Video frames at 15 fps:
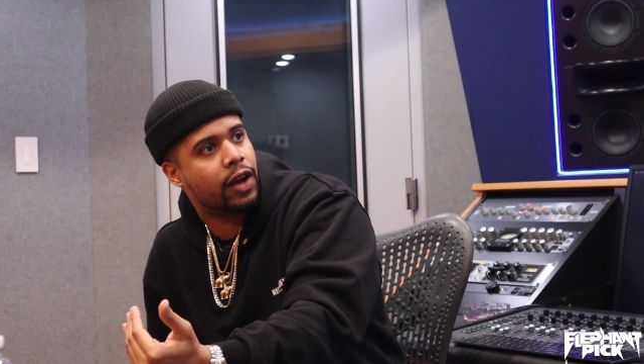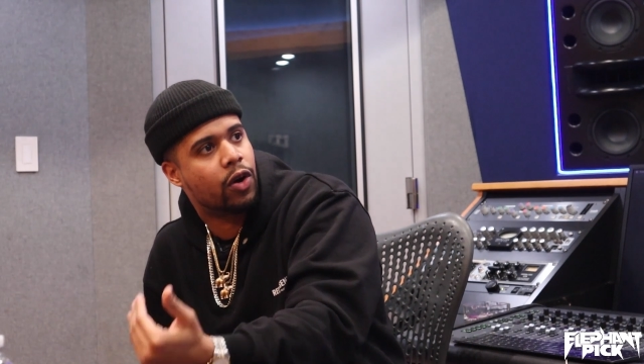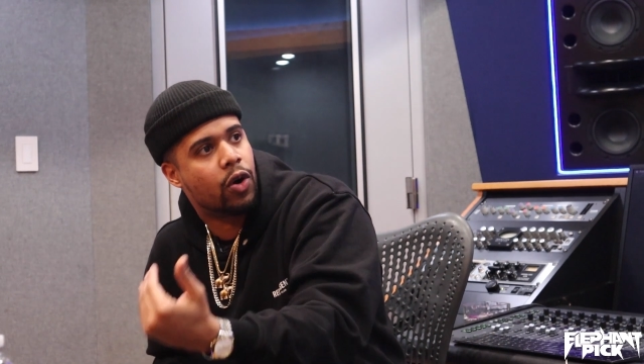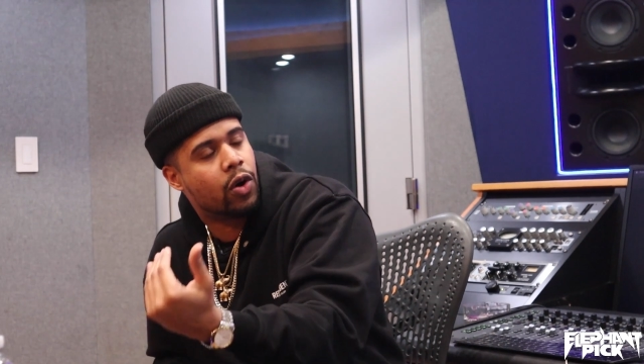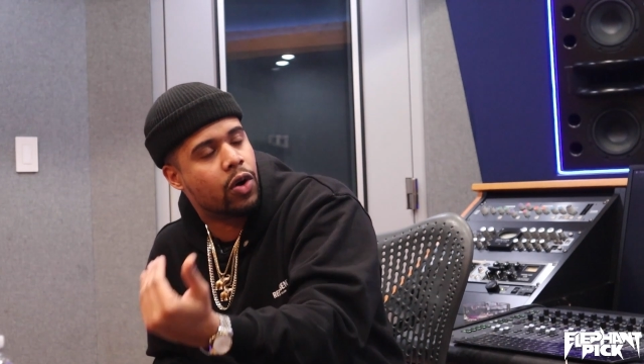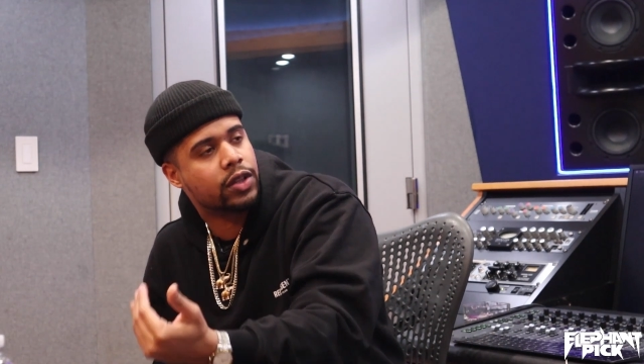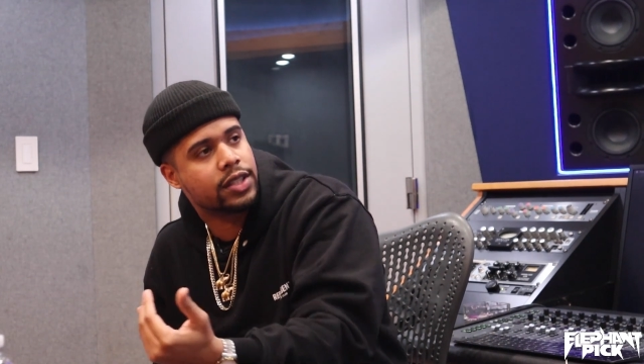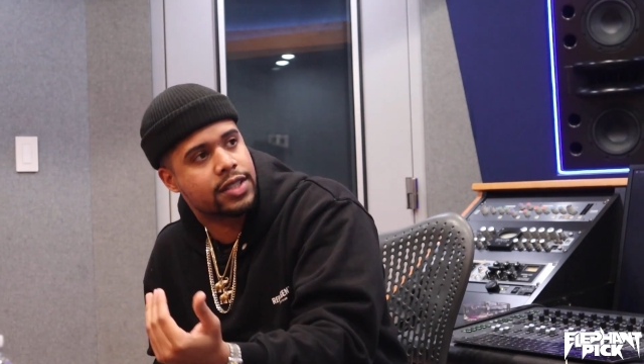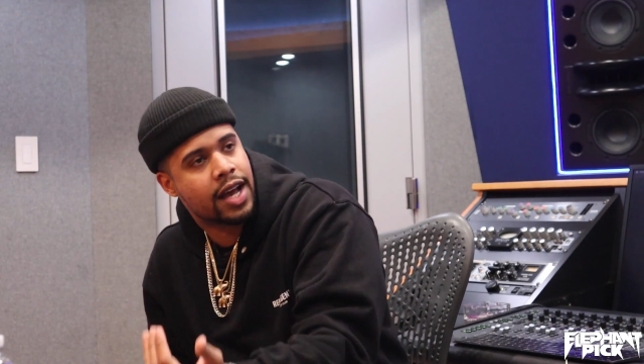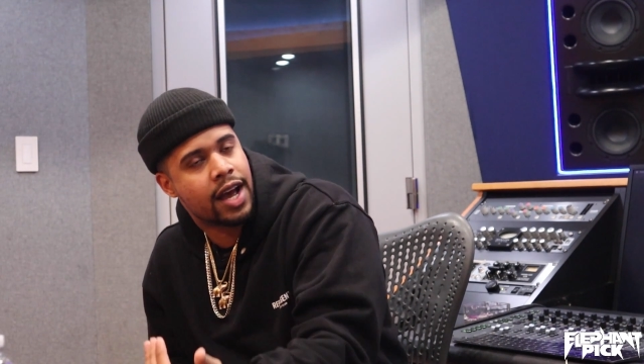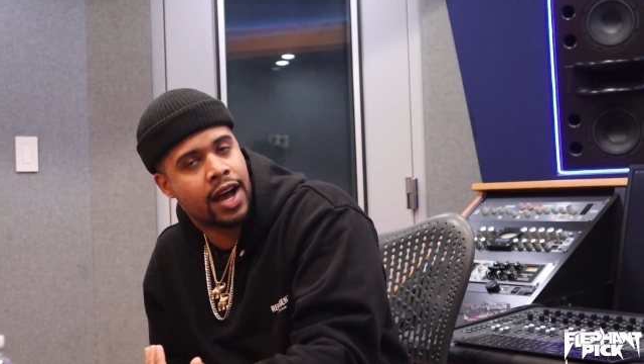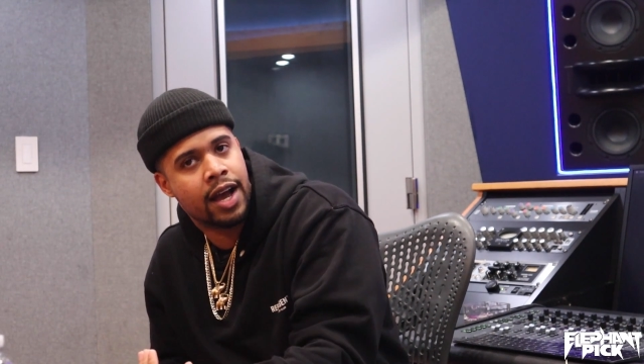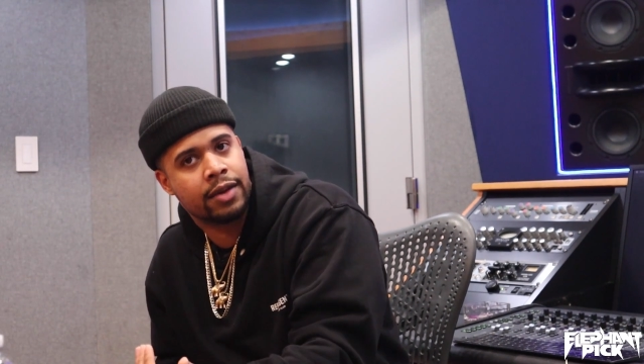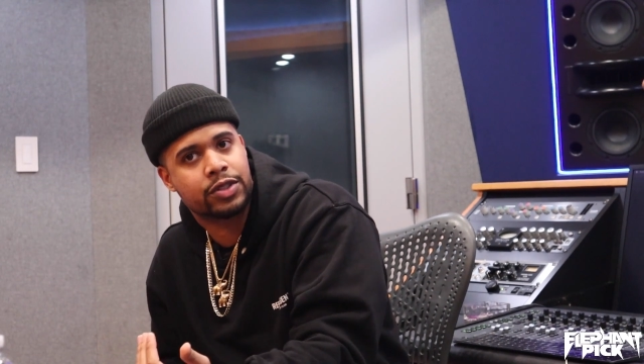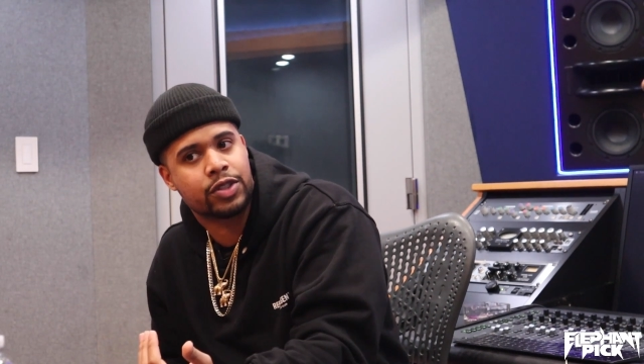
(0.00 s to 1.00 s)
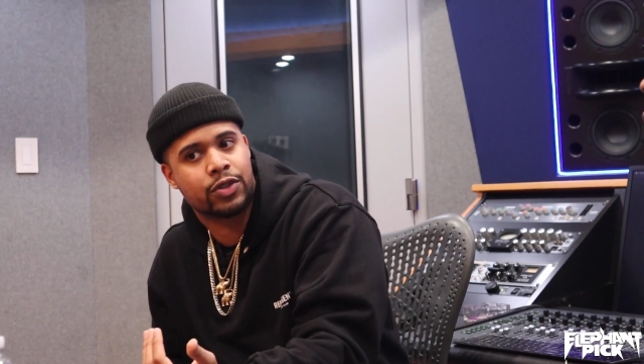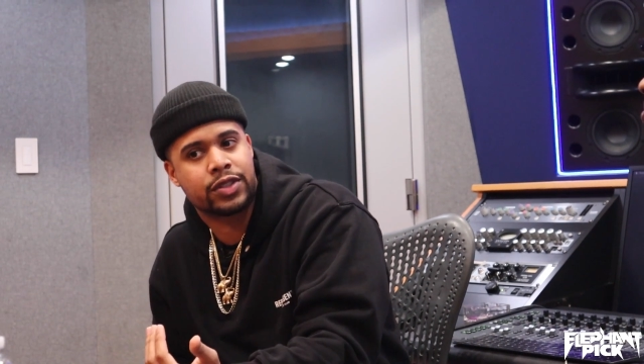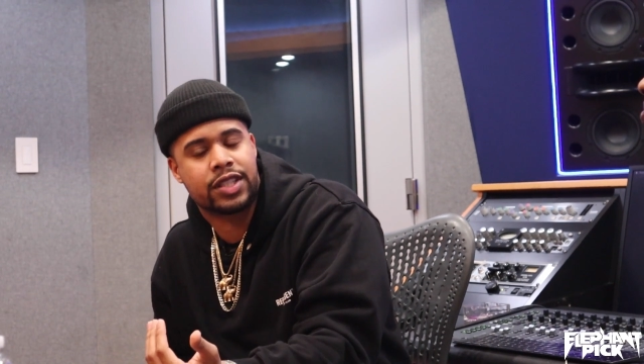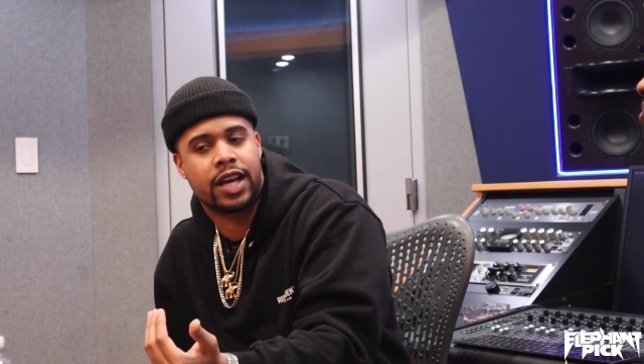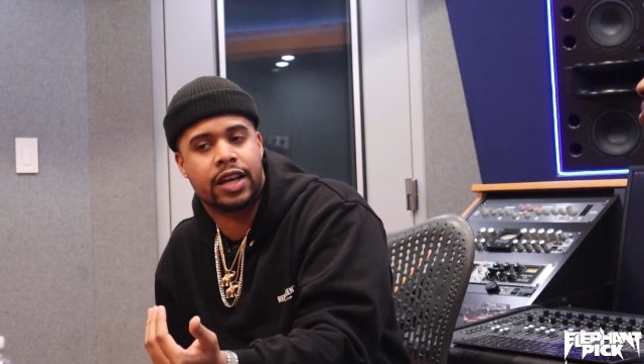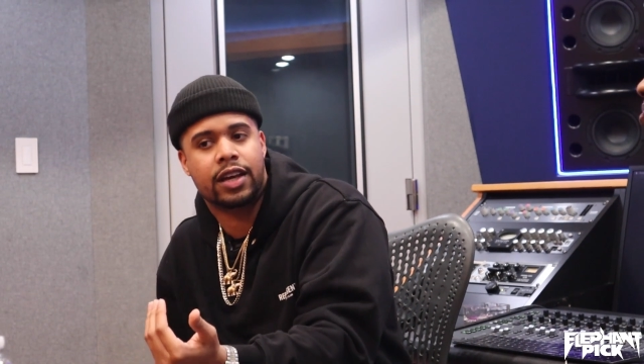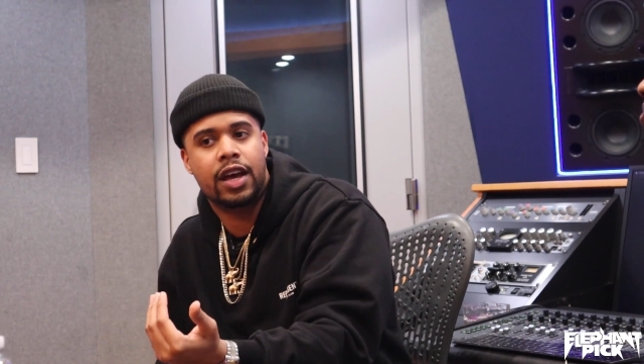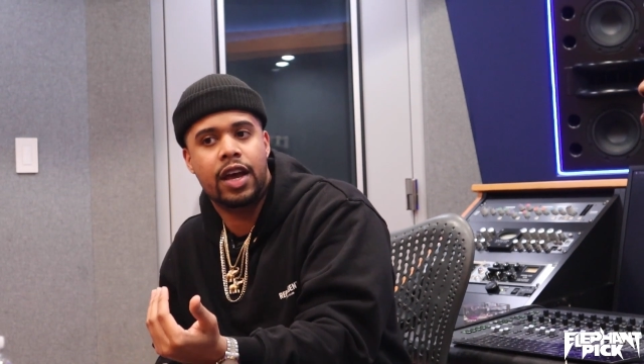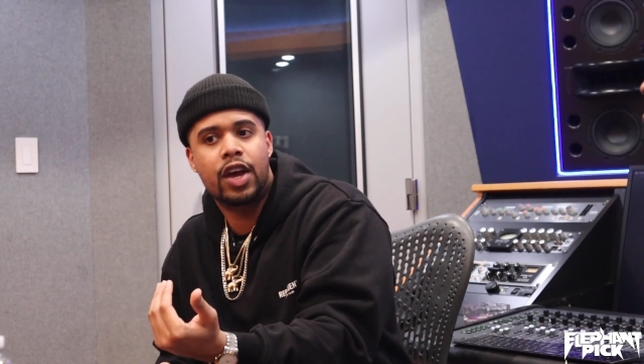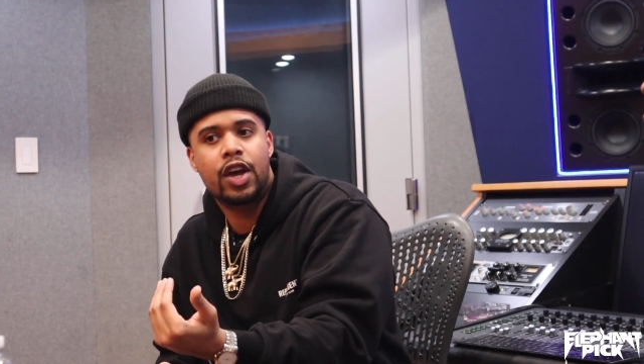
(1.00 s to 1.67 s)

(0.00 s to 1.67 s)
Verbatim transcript: like, all the time. So it's like,